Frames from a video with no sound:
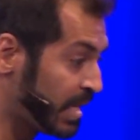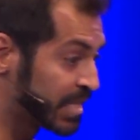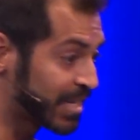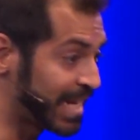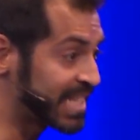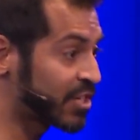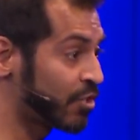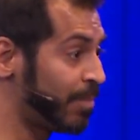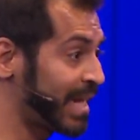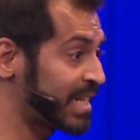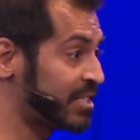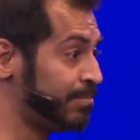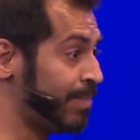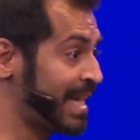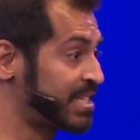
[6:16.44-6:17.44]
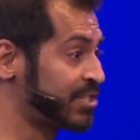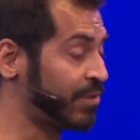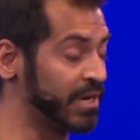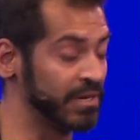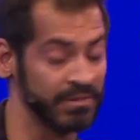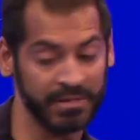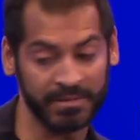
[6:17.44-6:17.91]
So let's go back to
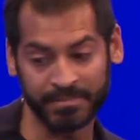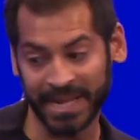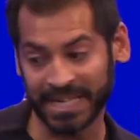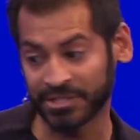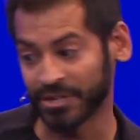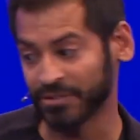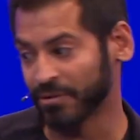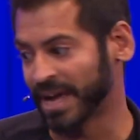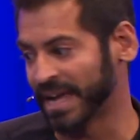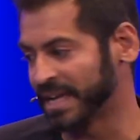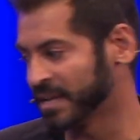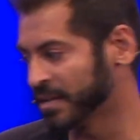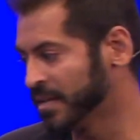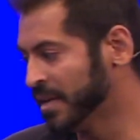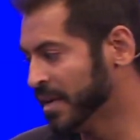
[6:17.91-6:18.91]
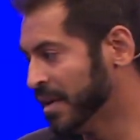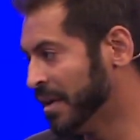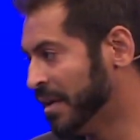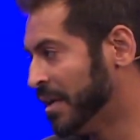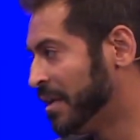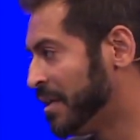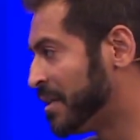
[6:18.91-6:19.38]
Basra, back to Iraq.
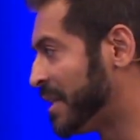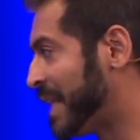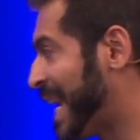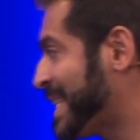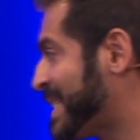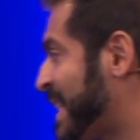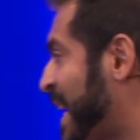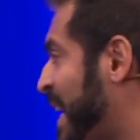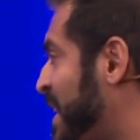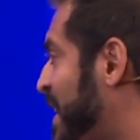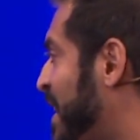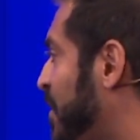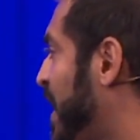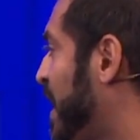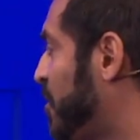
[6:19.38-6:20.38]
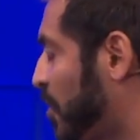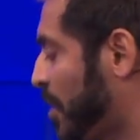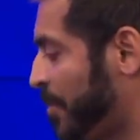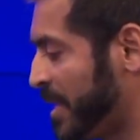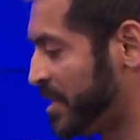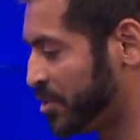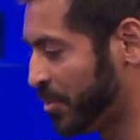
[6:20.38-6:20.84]
The last thing I did on that
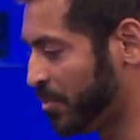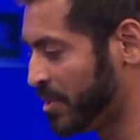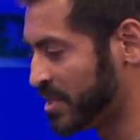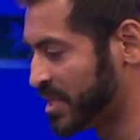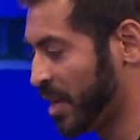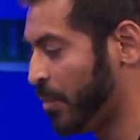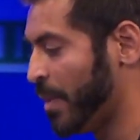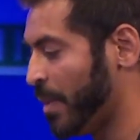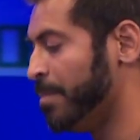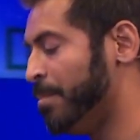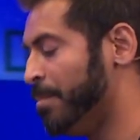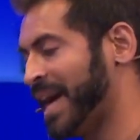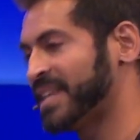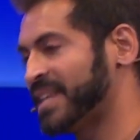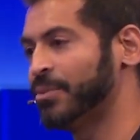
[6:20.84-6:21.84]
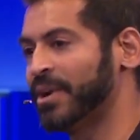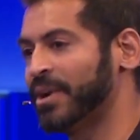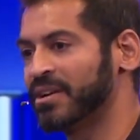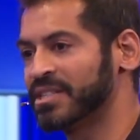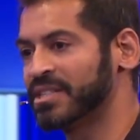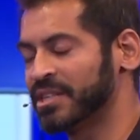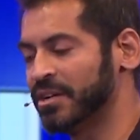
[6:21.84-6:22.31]
documentary was I went back to where
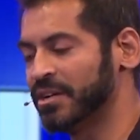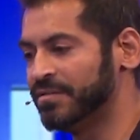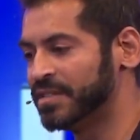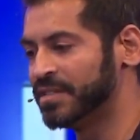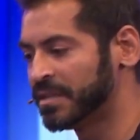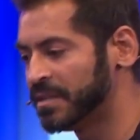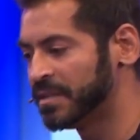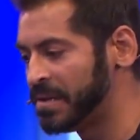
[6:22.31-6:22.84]
I'd served.